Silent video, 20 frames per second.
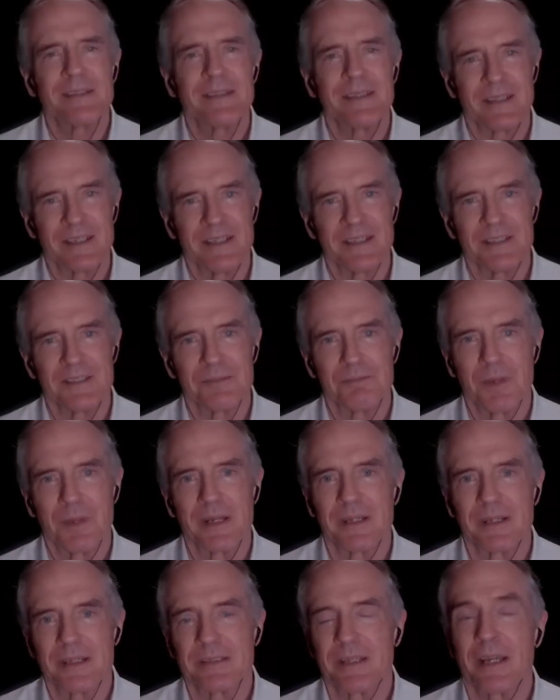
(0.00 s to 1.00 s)
it is.
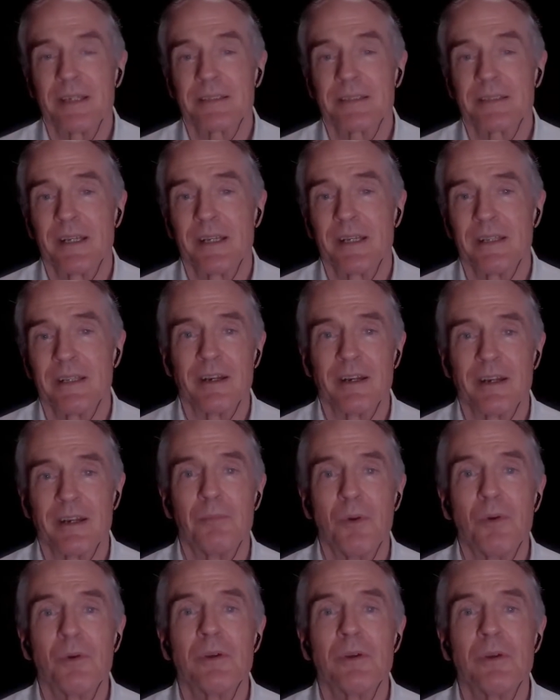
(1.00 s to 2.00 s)
But as I say, there are
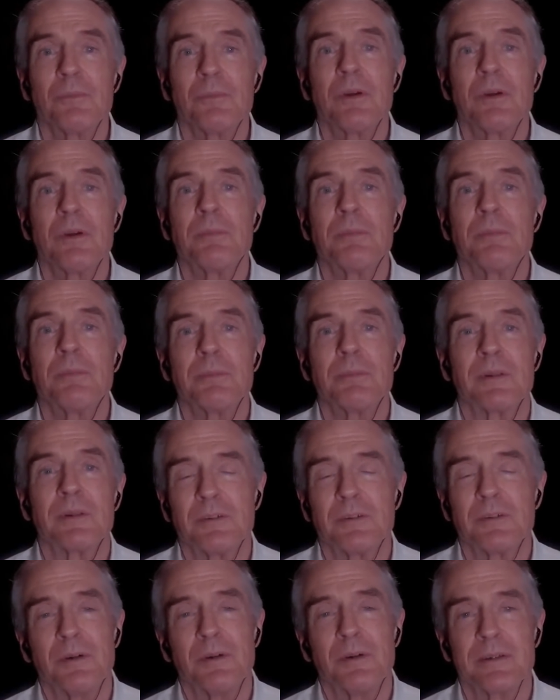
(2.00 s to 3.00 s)
more and more people
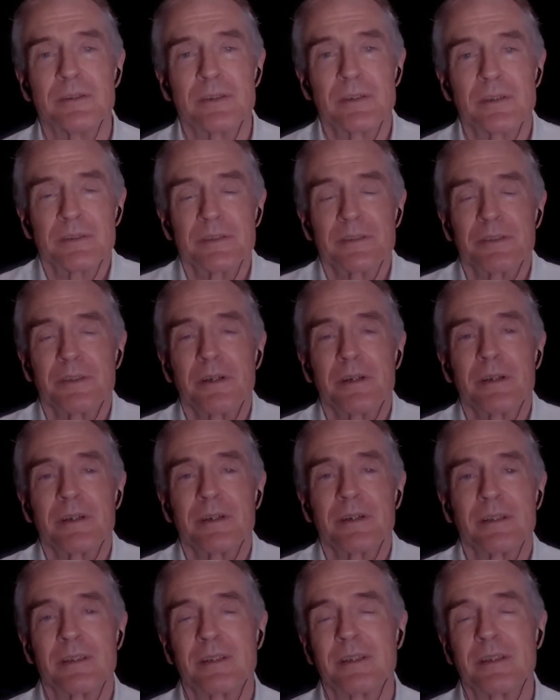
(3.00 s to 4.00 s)
who are just as good at
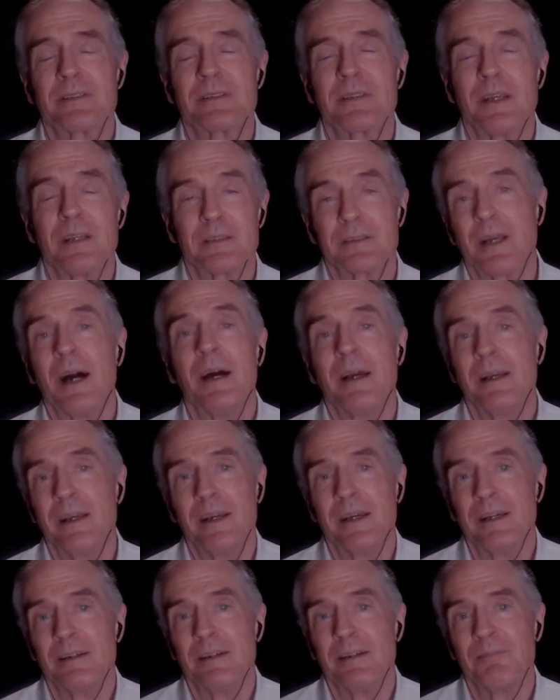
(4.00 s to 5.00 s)
this as I
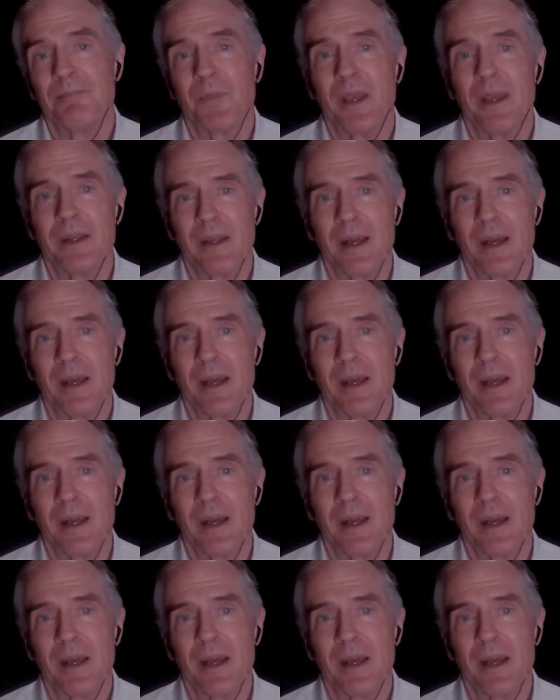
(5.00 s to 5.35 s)
am. And